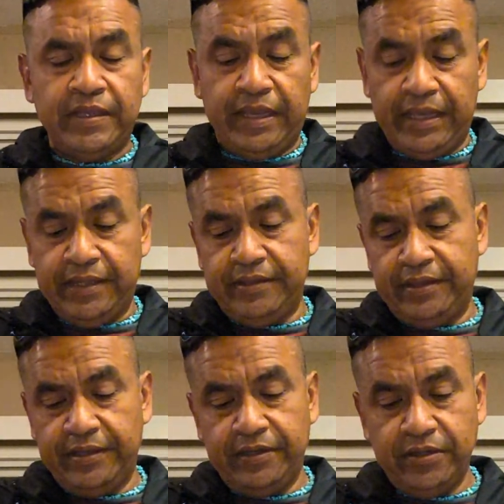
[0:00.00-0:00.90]
And
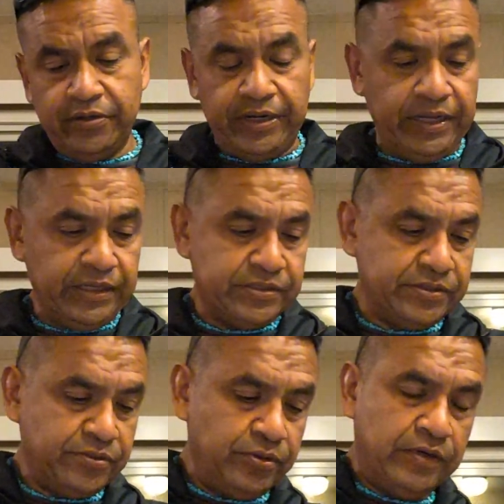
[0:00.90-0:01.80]
then your
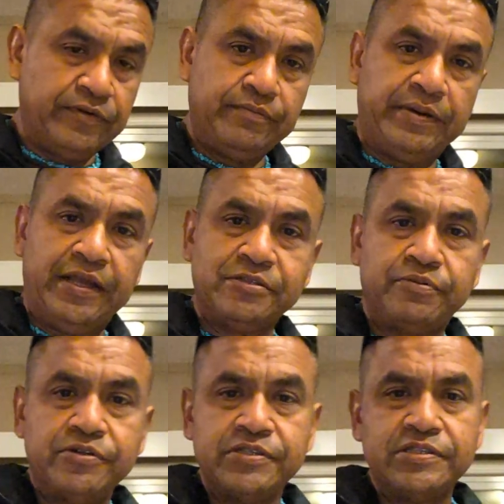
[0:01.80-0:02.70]
ex, whoever past
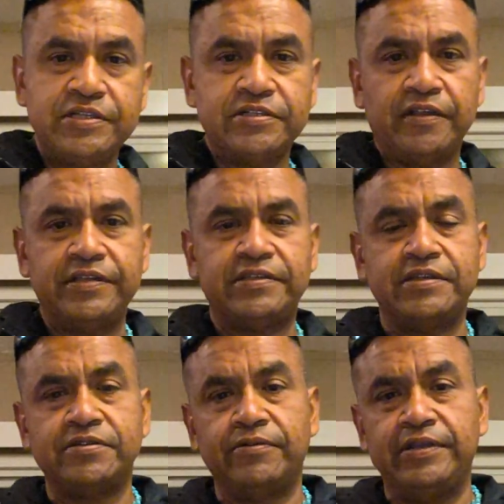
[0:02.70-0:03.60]
person, sees all these
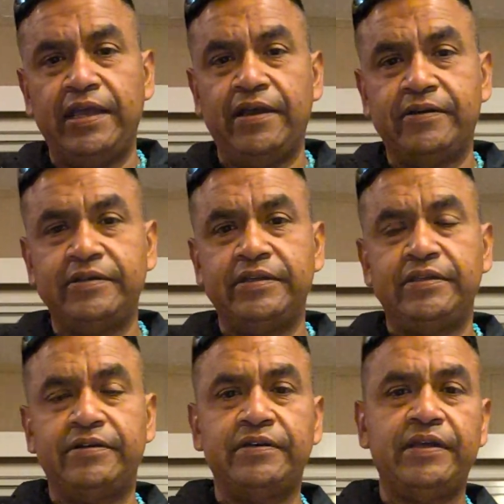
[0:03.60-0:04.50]
things going down, and
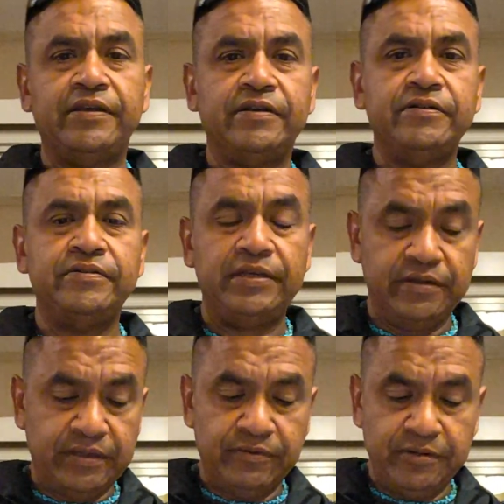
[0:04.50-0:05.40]
they're like, oh,
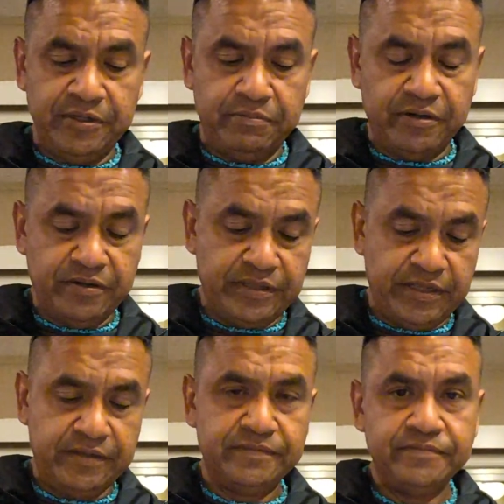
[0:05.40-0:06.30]
hell, I want to be a part of
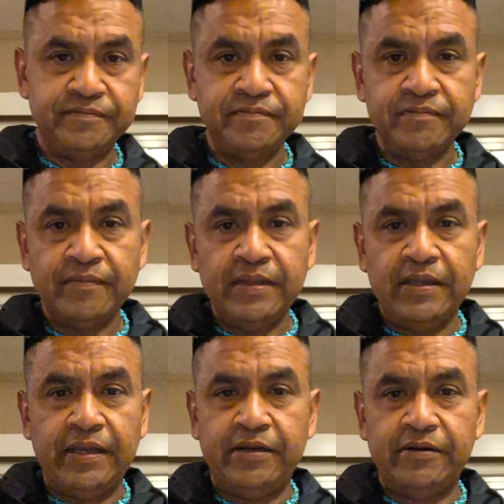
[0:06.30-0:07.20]
that.
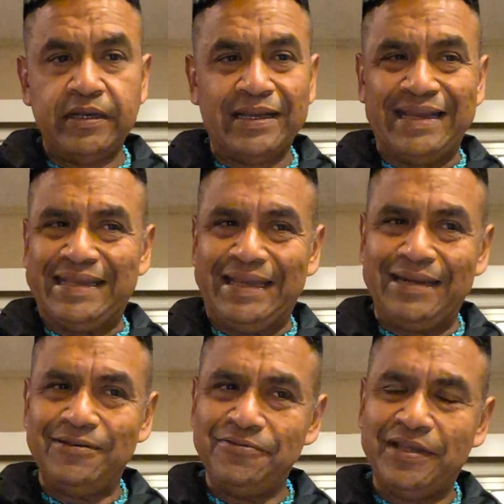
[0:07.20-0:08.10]
And you're like, I
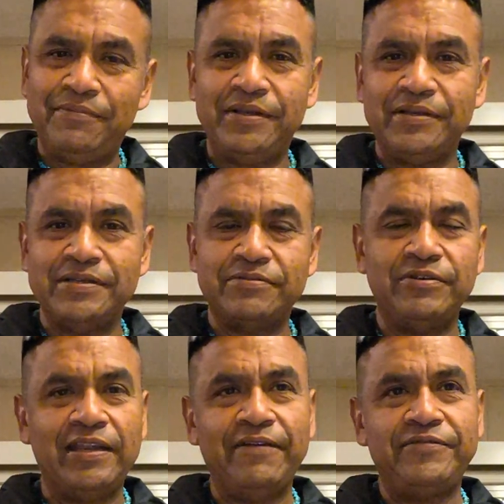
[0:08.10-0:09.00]
can't do that because,
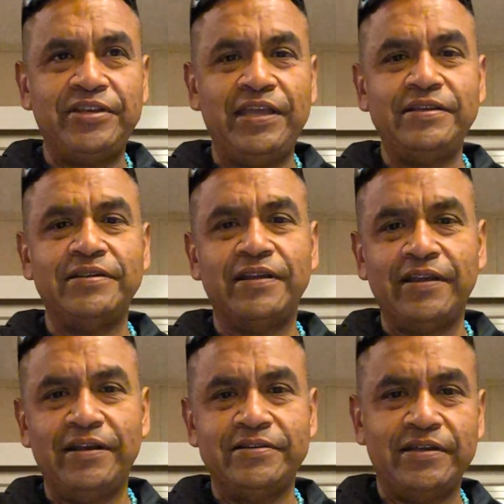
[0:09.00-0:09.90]
well, I've changed, and I
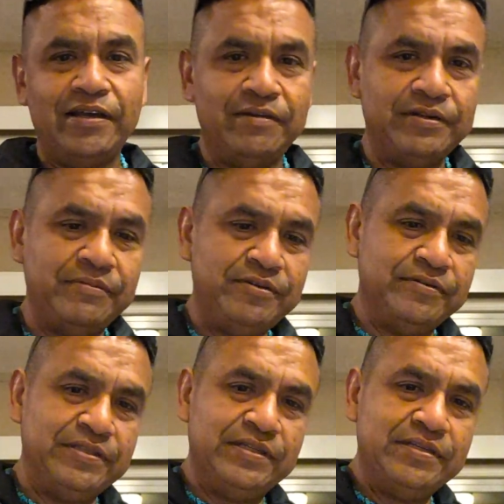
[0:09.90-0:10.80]
got a job, and I'm
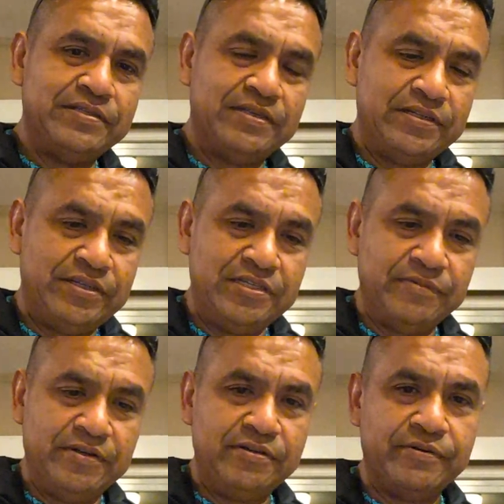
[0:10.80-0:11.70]
doing this, and I changed
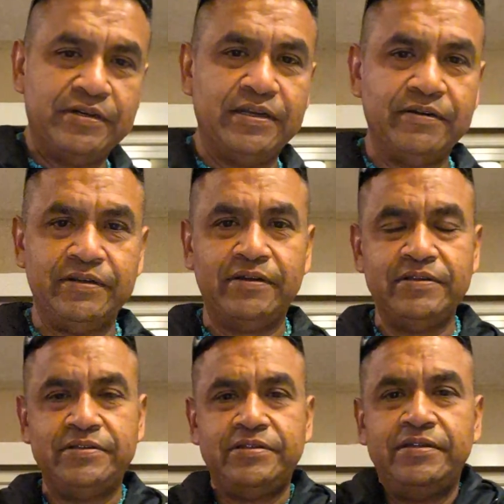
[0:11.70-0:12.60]
my underwear now, and all
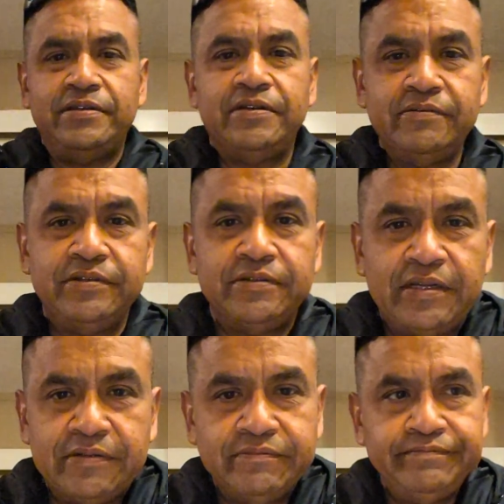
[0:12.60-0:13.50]
this shit, and you're
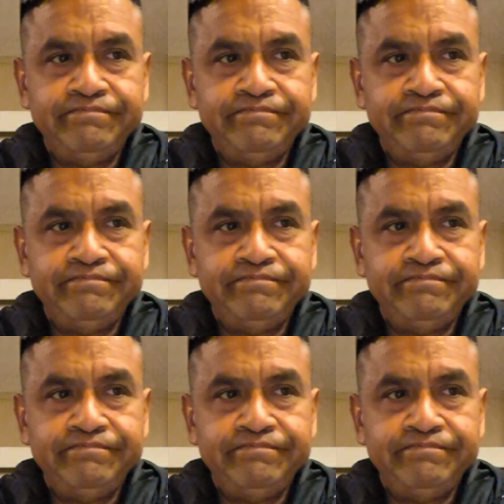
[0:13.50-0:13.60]
like,